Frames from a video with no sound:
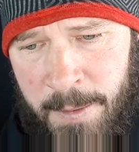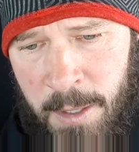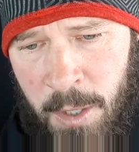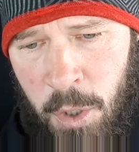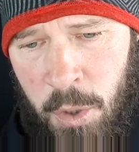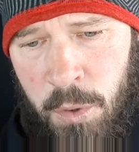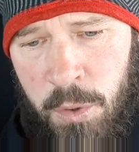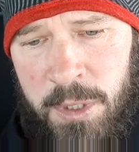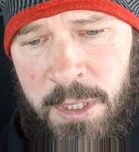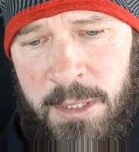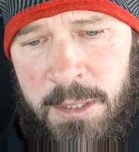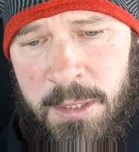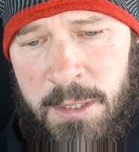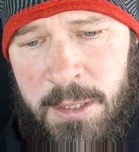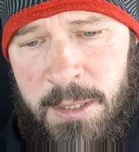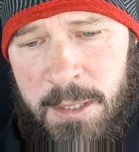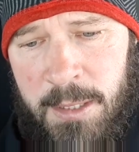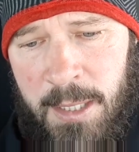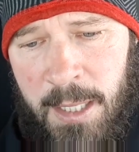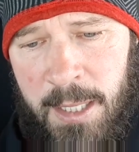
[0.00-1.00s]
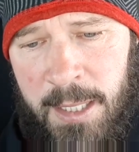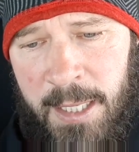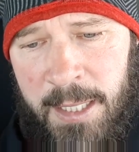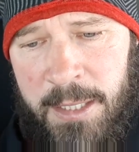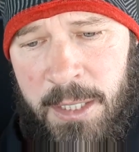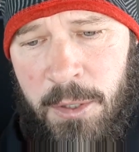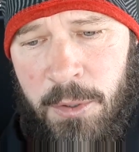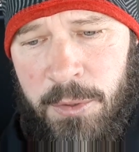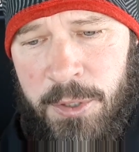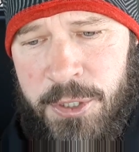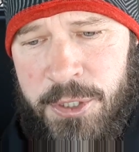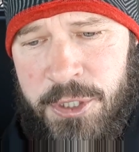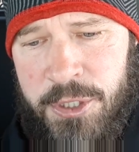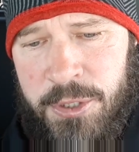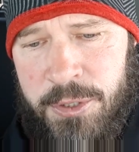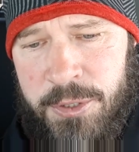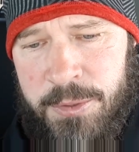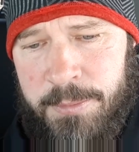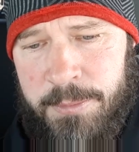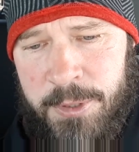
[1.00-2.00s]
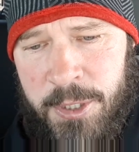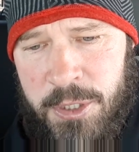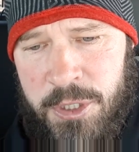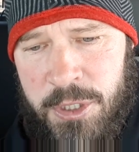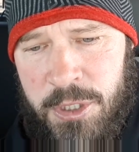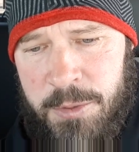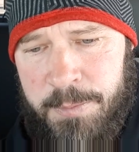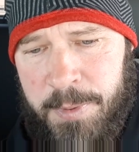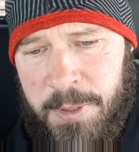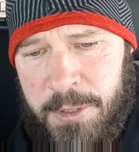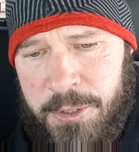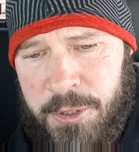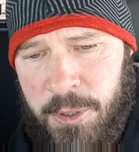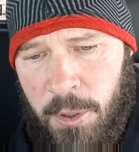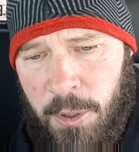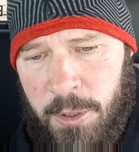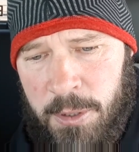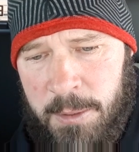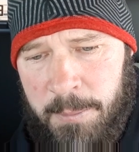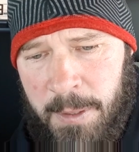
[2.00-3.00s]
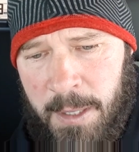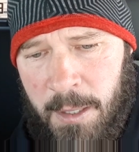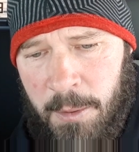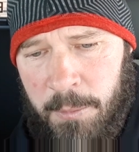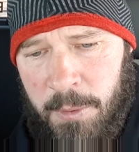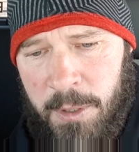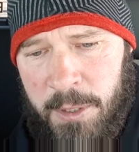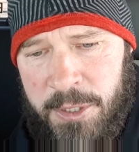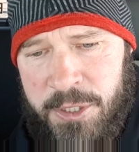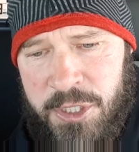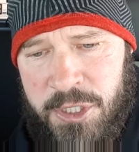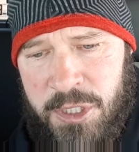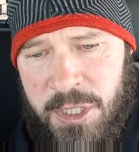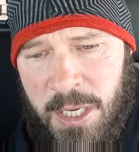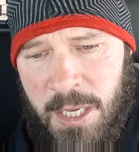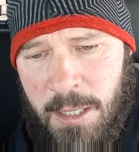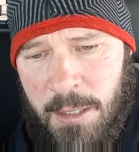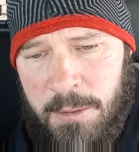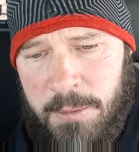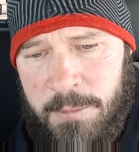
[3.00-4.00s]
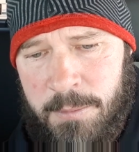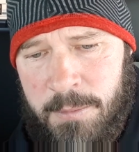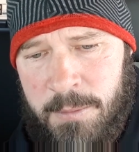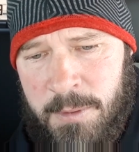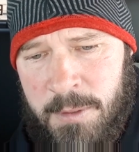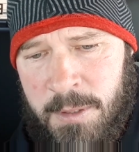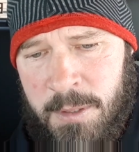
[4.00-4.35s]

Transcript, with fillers: who can and I know this is this has been talked about where it's Satan,